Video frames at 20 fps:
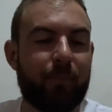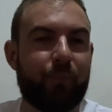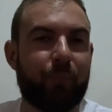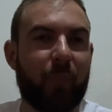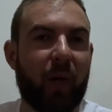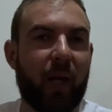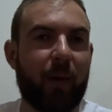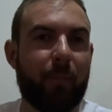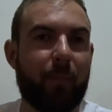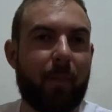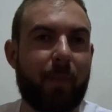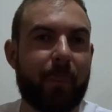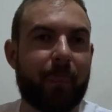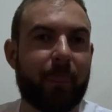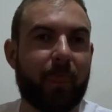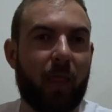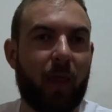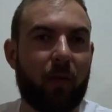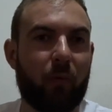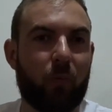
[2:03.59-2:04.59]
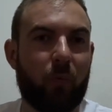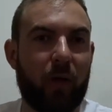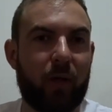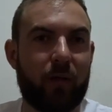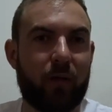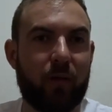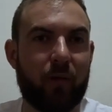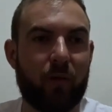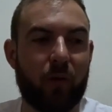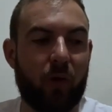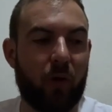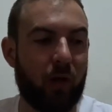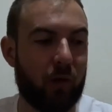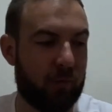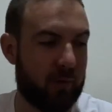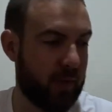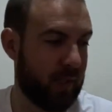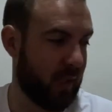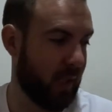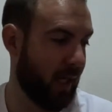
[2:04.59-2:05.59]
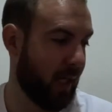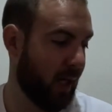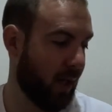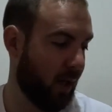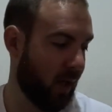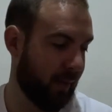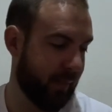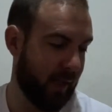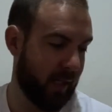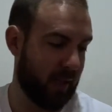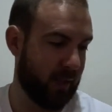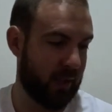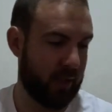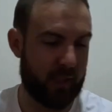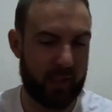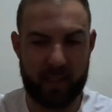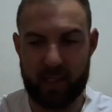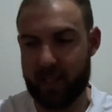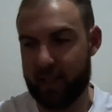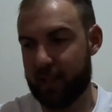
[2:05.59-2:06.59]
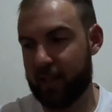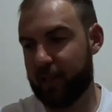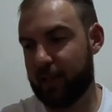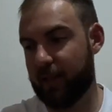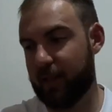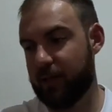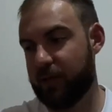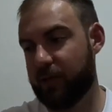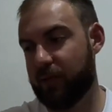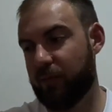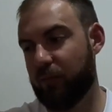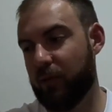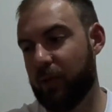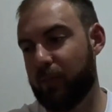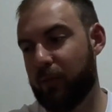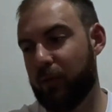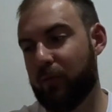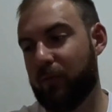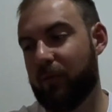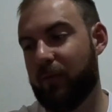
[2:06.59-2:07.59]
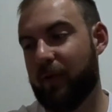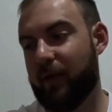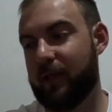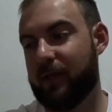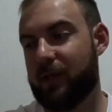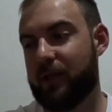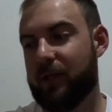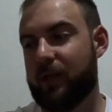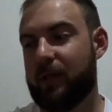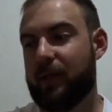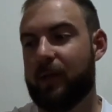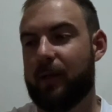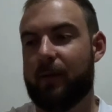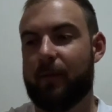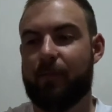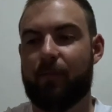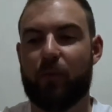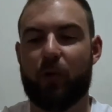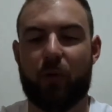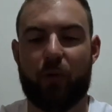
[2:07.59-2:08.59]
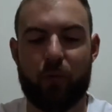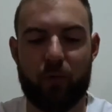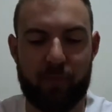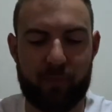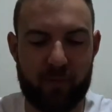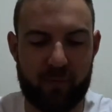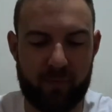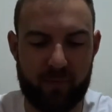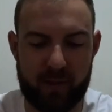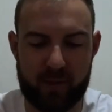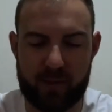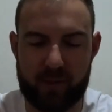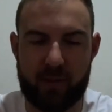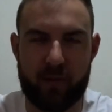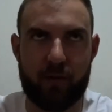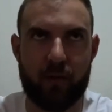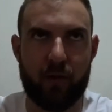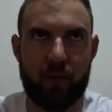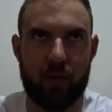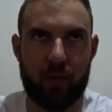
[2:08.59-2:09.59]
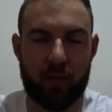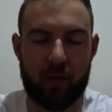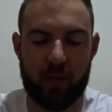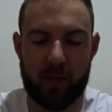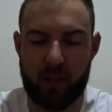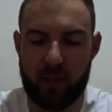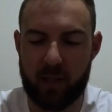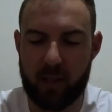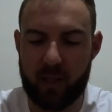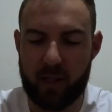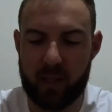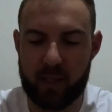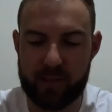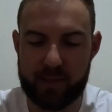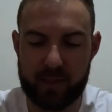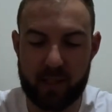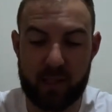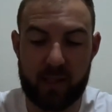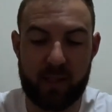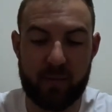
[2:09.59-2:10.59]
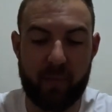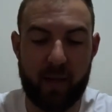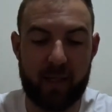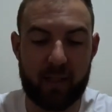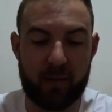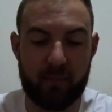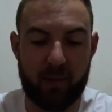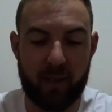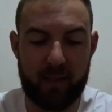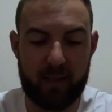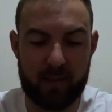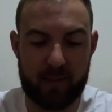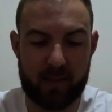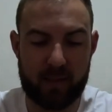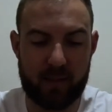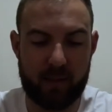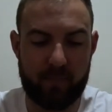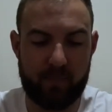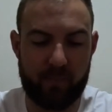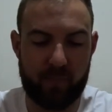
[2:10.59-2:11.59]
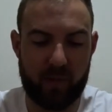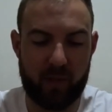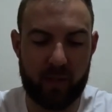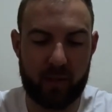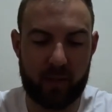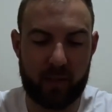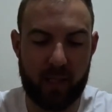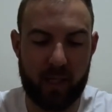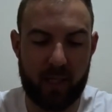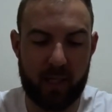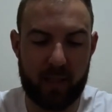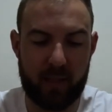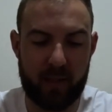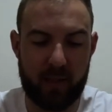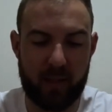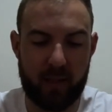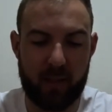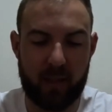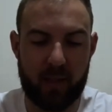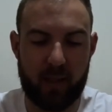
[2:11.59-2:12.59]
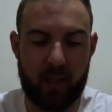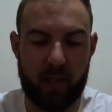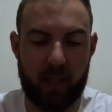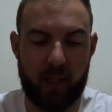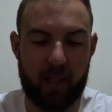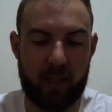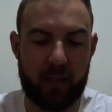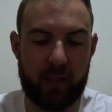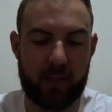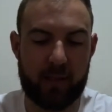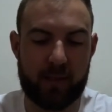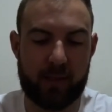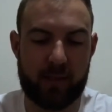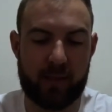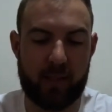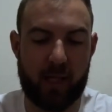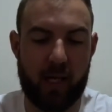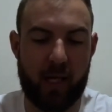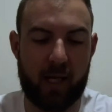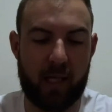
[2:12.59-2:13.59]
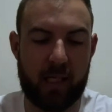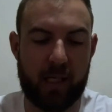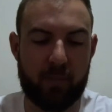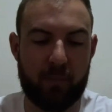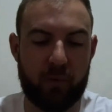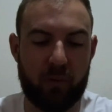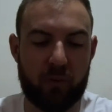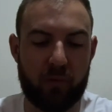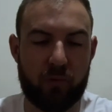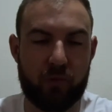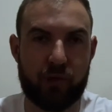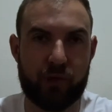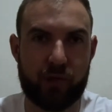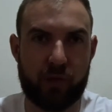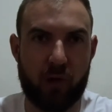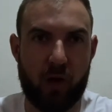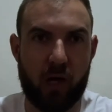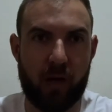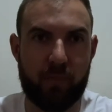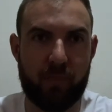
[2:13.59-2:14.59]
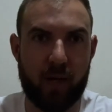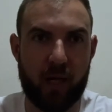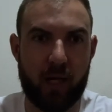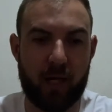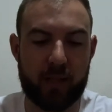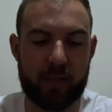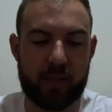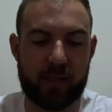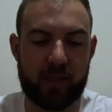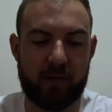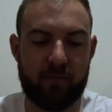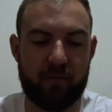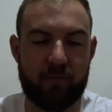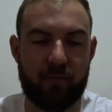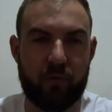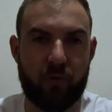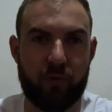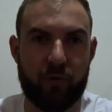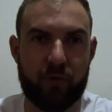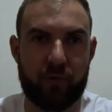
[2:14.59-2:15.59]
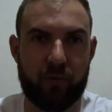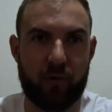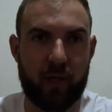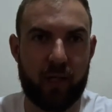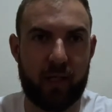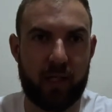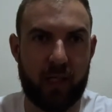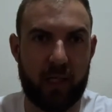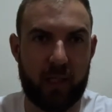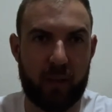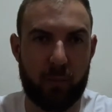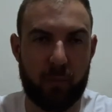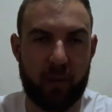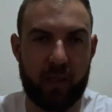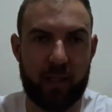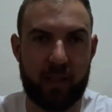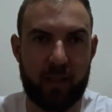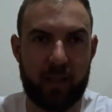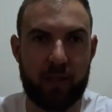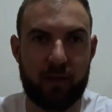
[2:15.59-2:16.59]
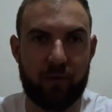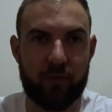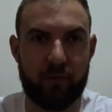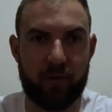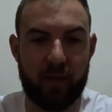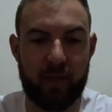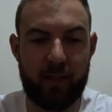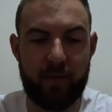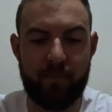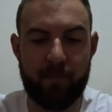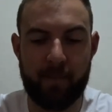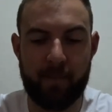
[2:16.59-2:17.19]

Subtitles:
But when I was there, I managed to get this ripple fish, not a ripple fish, it's a Yamaga Blanks, and it's a blue sniper 7'3" in PE3.